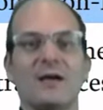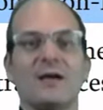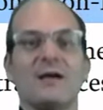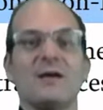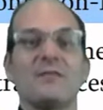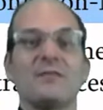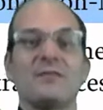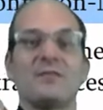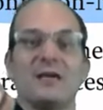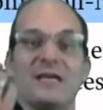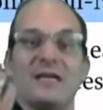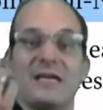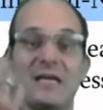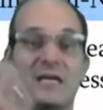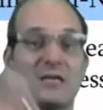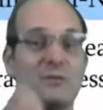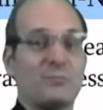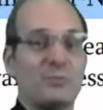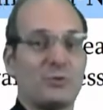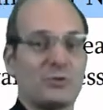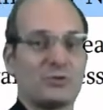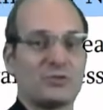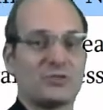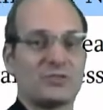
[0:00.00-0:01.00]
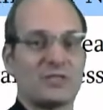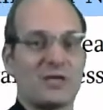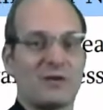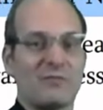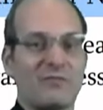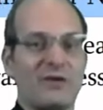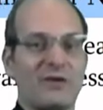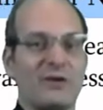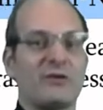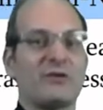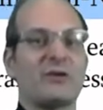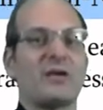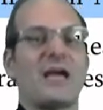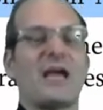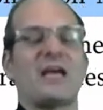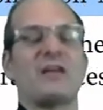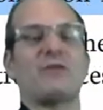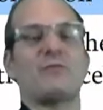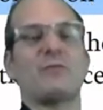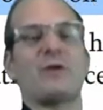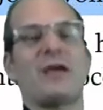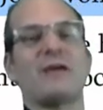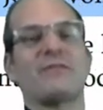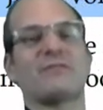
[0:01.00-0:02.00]
the input somewhere and
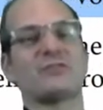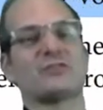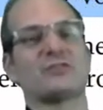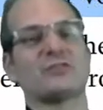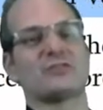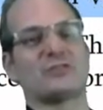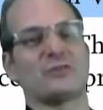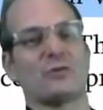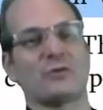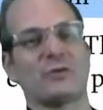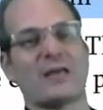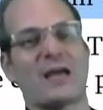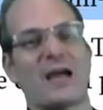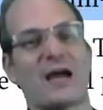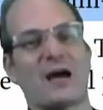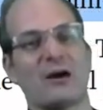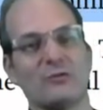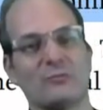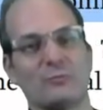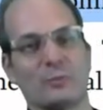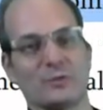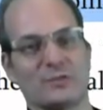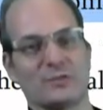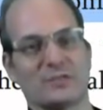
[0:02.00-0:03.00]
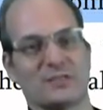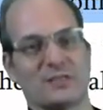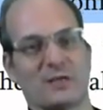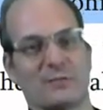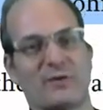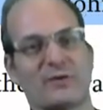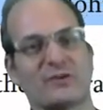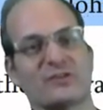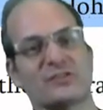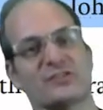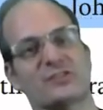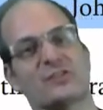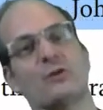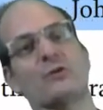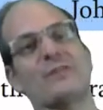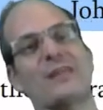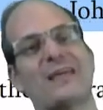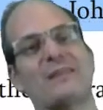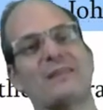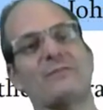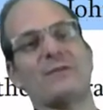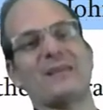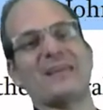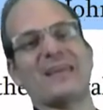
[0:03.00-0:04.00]
we have to store the output somewhere so that
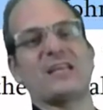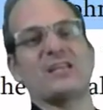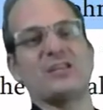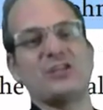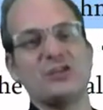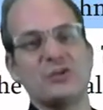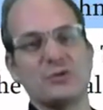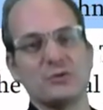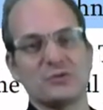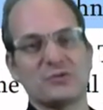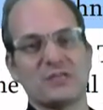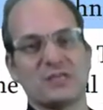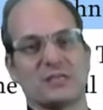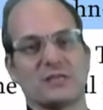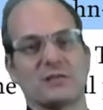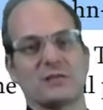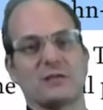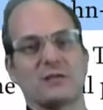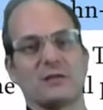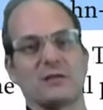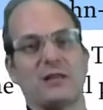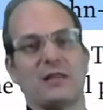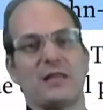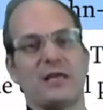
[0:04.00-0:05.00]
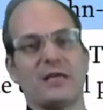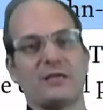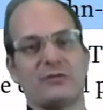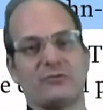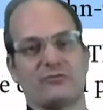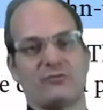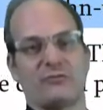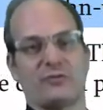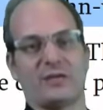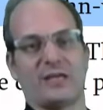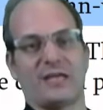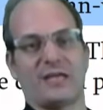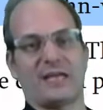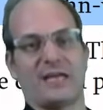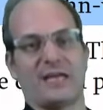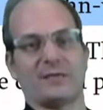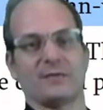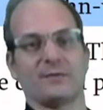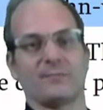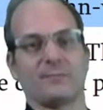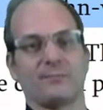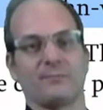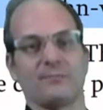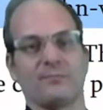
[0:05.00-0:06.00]
we can use it later on again
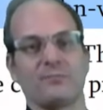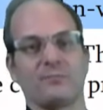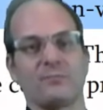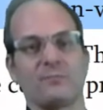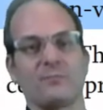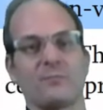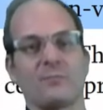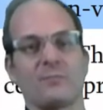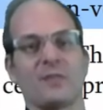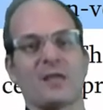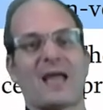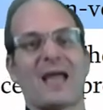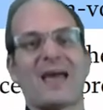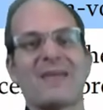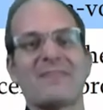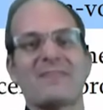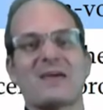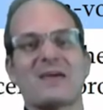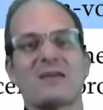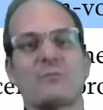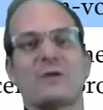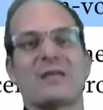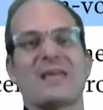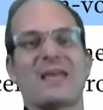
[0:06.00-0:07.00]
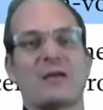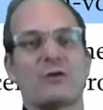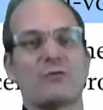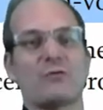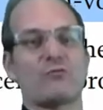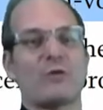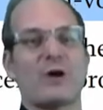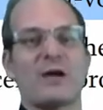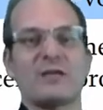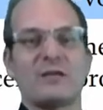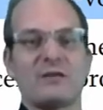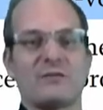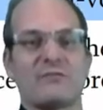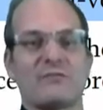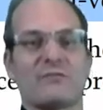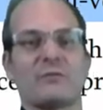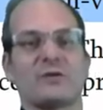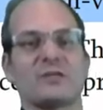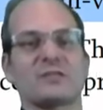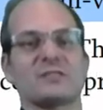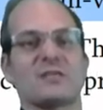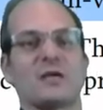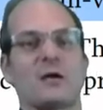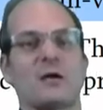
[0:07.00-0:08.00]
and that we can write it, for
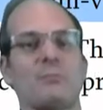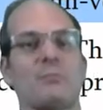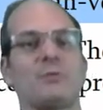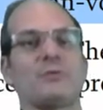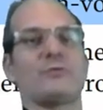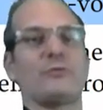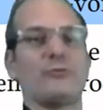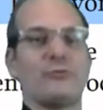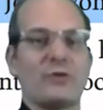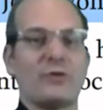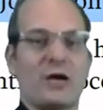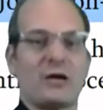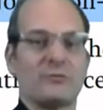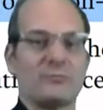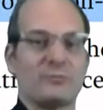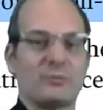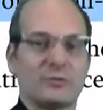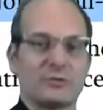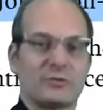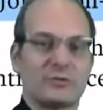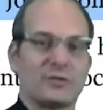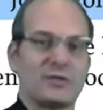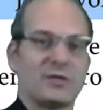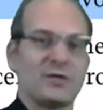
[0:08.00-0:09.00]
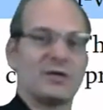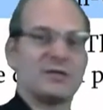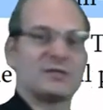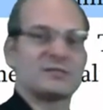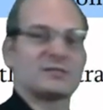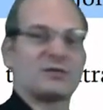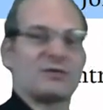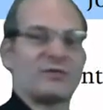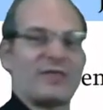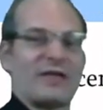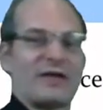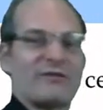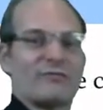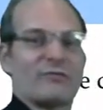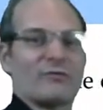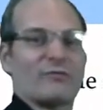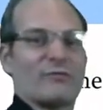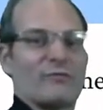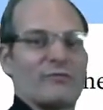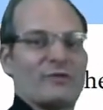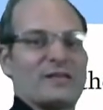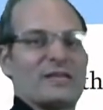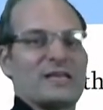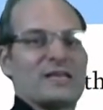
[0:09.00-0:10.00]
example, to the output. So therefore
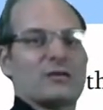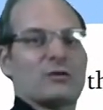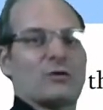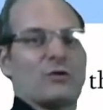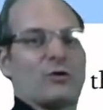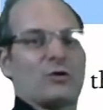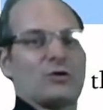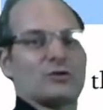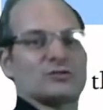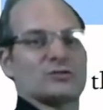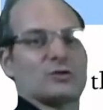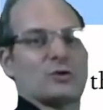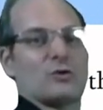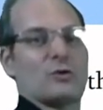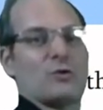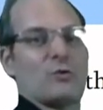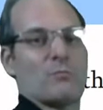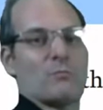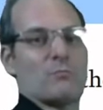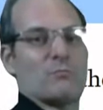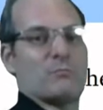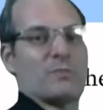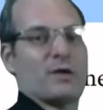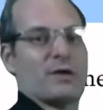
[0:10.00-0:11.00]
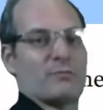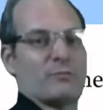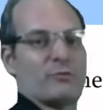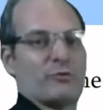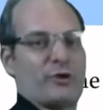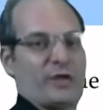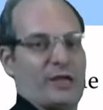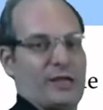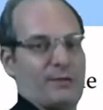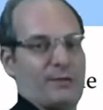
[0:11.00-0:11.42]
we need also memory.